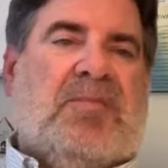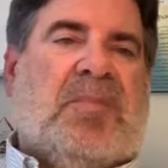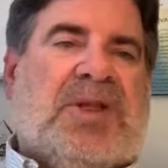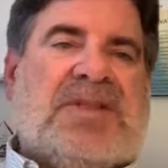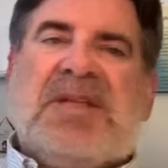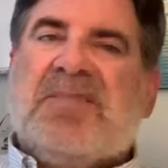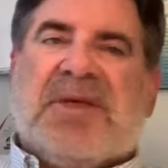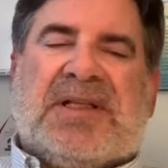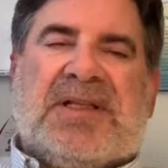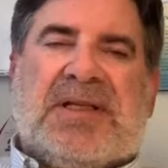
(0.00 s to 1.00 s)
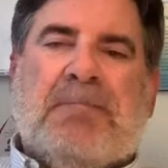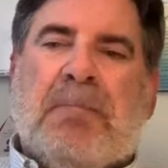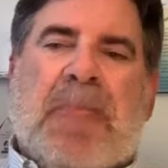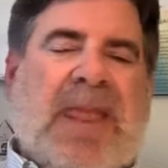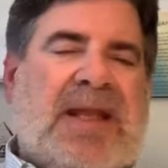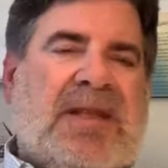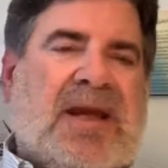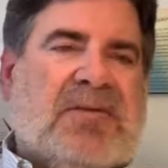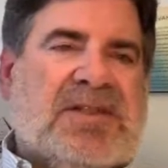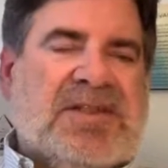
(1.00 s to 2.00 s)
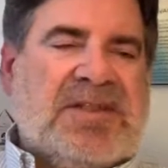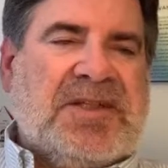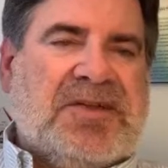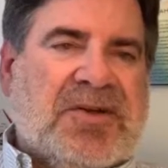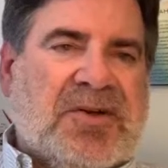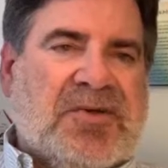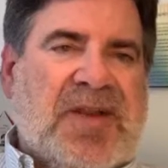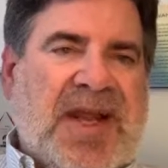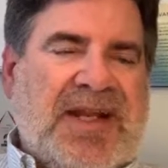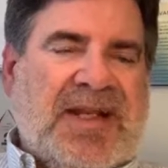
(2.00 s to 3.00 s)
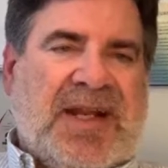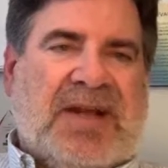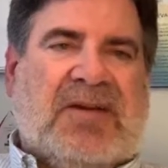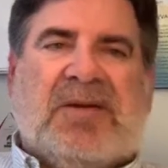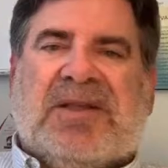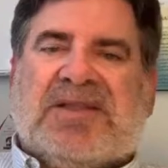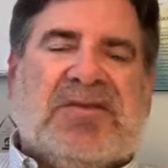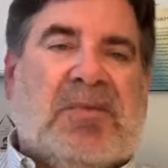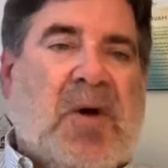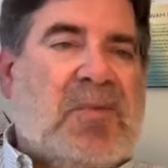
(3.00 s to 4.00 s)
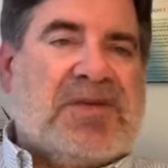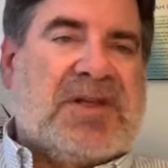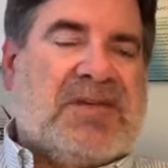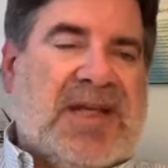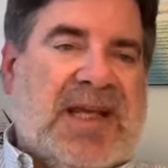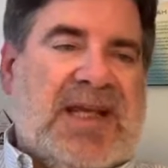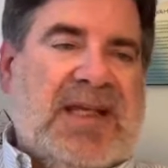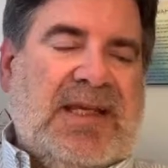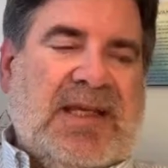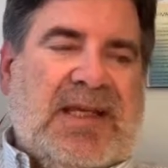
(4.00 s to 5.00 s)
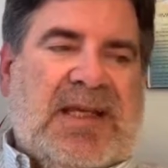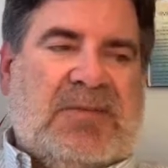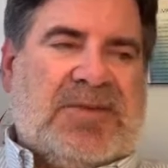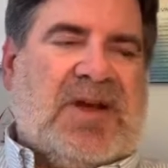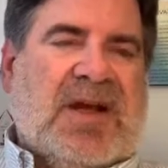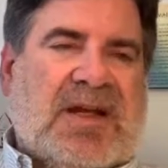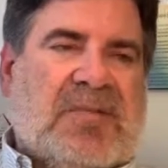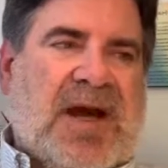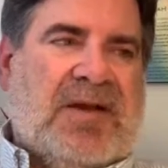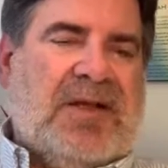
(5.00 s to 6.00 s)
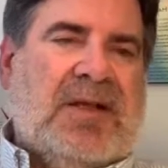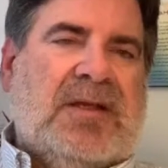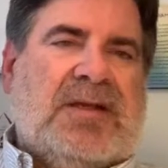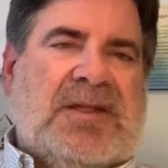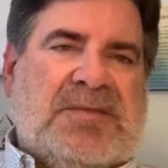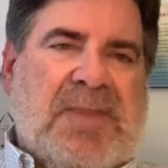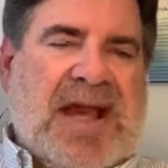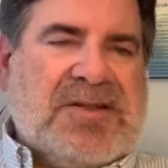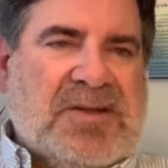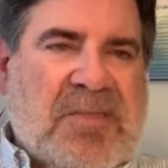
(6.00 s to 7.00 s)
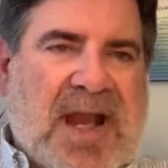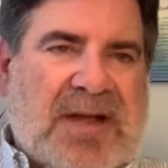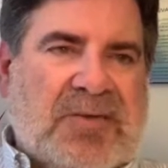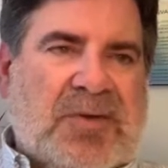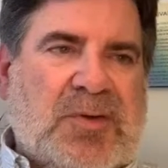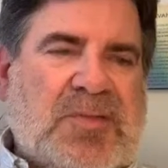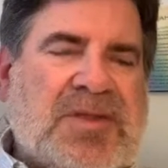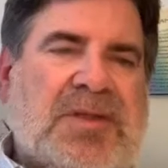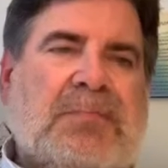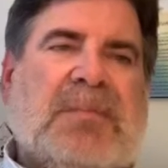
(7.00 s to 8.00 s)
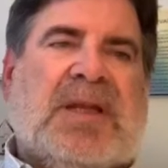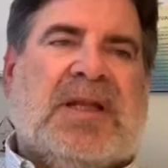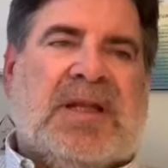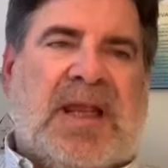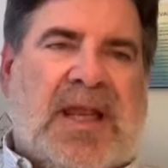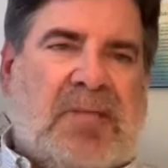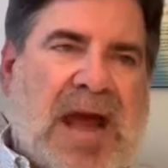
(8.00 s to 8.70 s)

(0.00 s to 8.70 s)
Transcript: But typically, and I was listening to Earl Nightingale, I listen to him almost every day, and he was talking about these mastermind groups, and it came